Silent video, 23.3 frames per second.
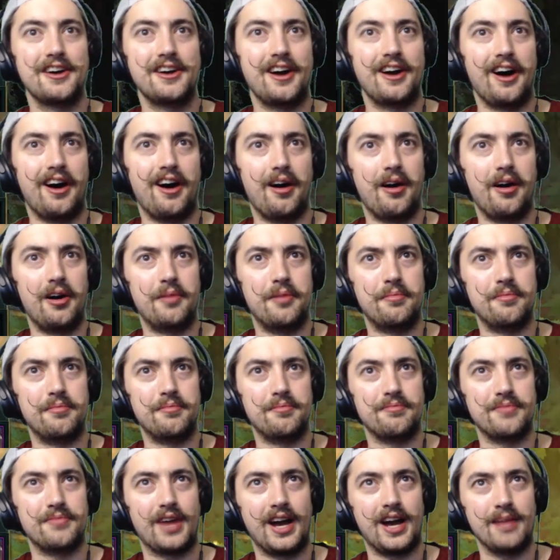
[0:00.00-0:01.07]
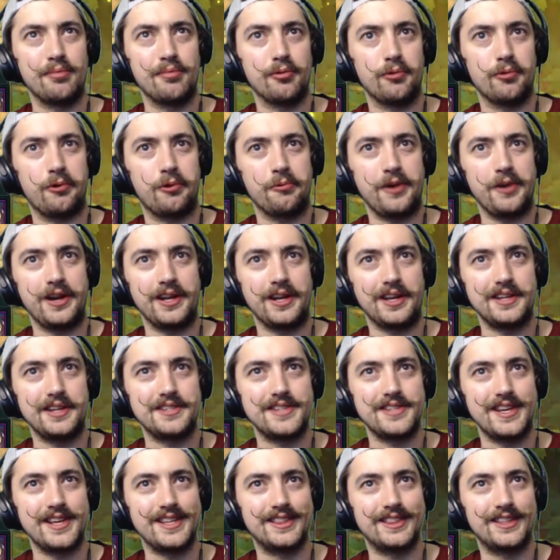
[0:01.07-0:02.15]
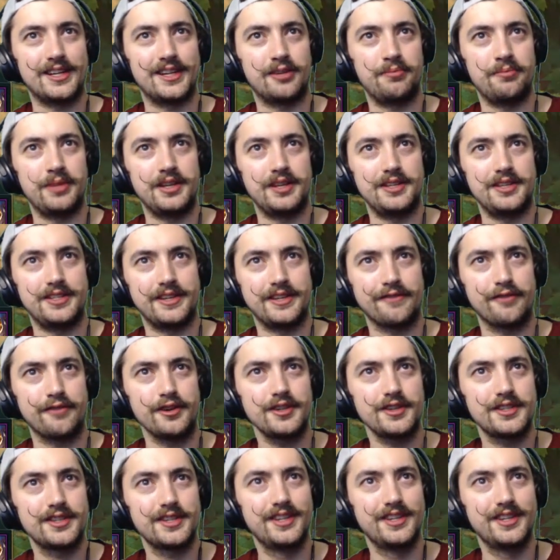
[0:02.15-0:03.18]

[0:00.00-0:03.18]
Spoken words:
Hyper Roll rating is a little bit different.